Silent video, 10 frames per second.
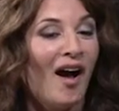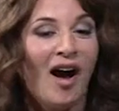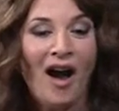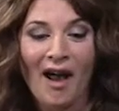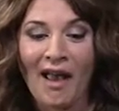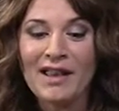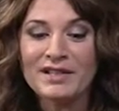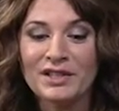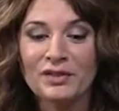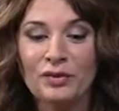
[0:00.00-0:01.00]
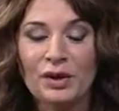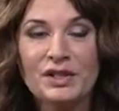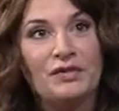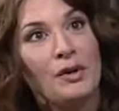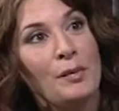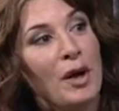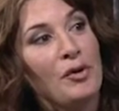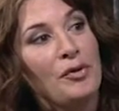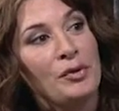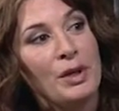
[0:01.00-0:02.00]
you know. I did the voice you for
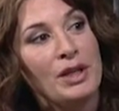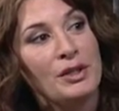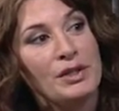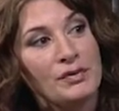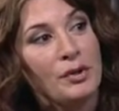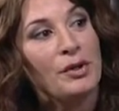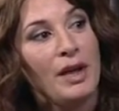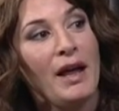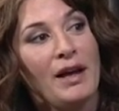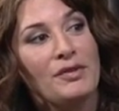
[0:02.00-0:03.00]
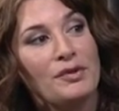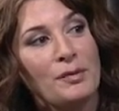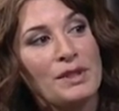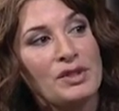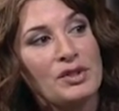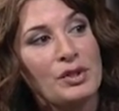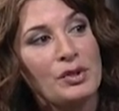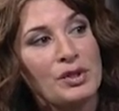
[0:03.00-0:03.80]
about three years Tom for yeah for Mrs. Two